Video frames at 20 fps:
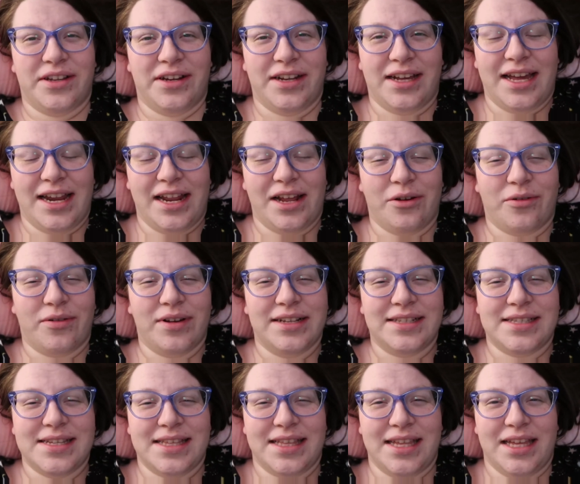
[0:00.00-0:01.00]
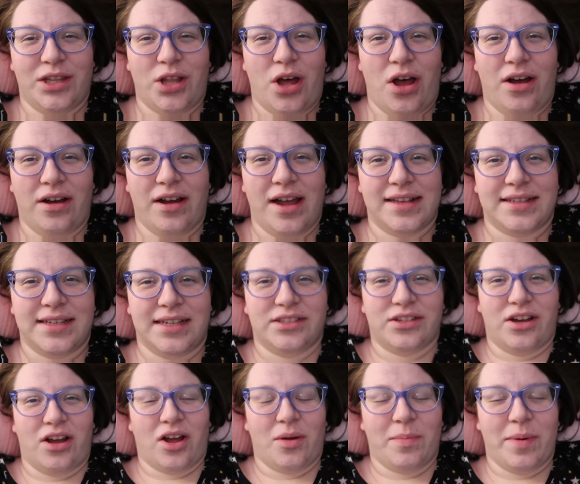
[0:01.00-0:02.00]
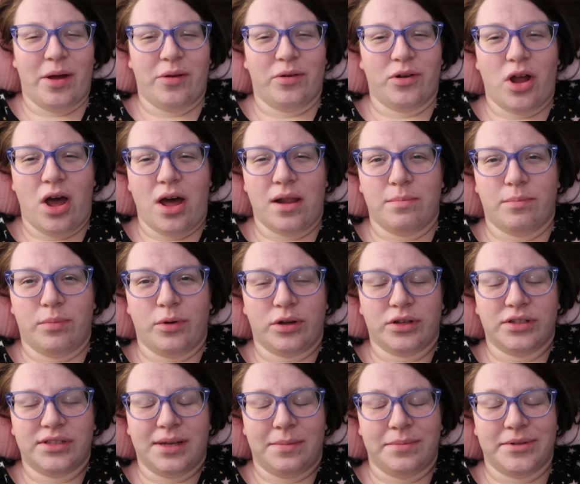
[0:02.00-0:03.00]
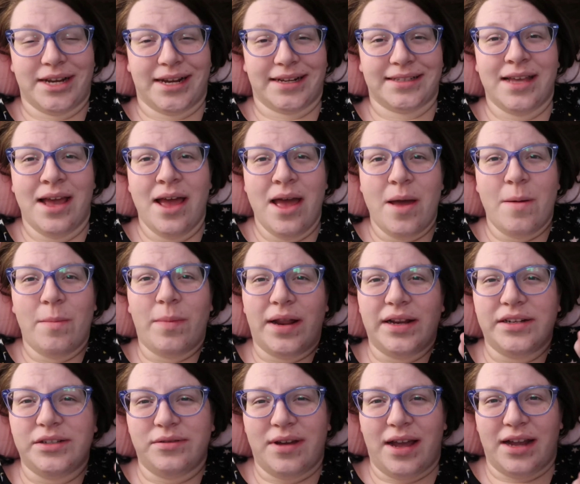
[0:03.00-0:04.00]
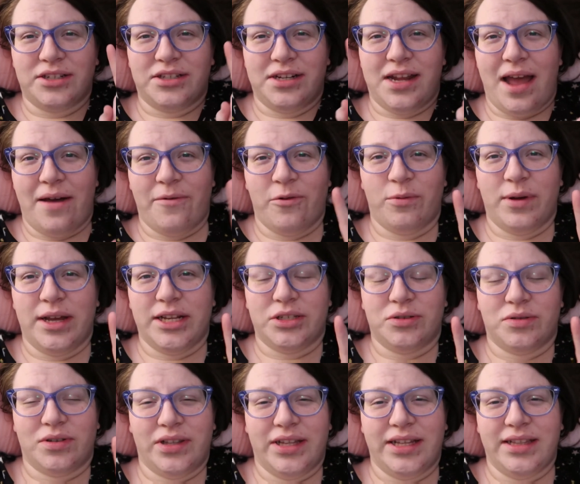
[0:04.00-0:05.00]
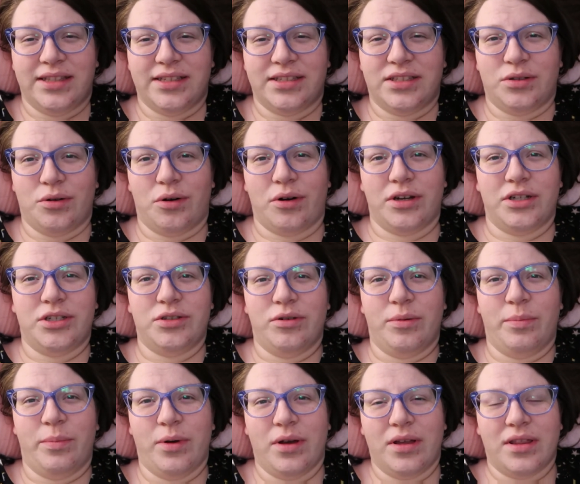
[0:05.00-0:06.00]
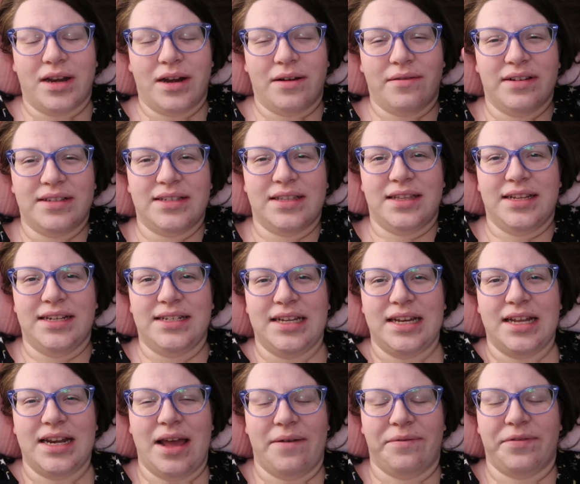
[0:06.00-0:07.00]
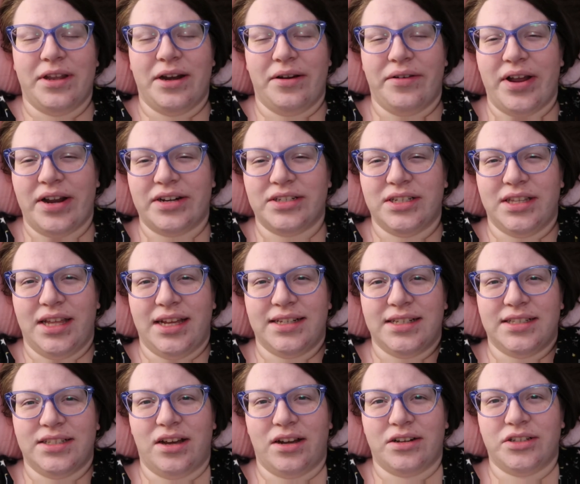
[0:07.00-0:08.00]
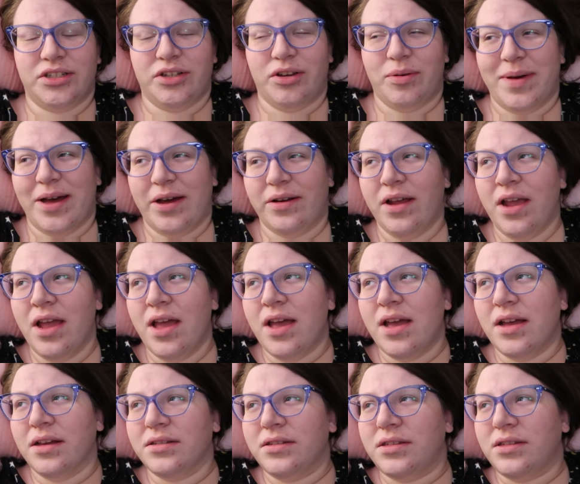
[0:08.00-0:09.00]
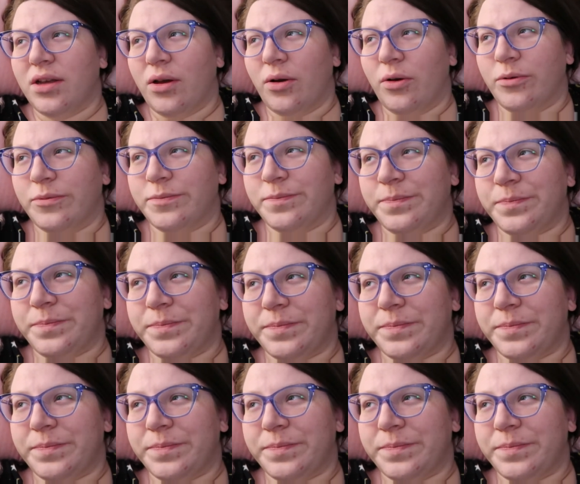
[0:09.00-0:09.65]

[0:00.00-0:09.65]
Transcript: is going to get increasingly long as I talk about non-book subjects, but I do actually have a way to relate the story to a book that I recently DNF'd that I would actually like to talk to you about. So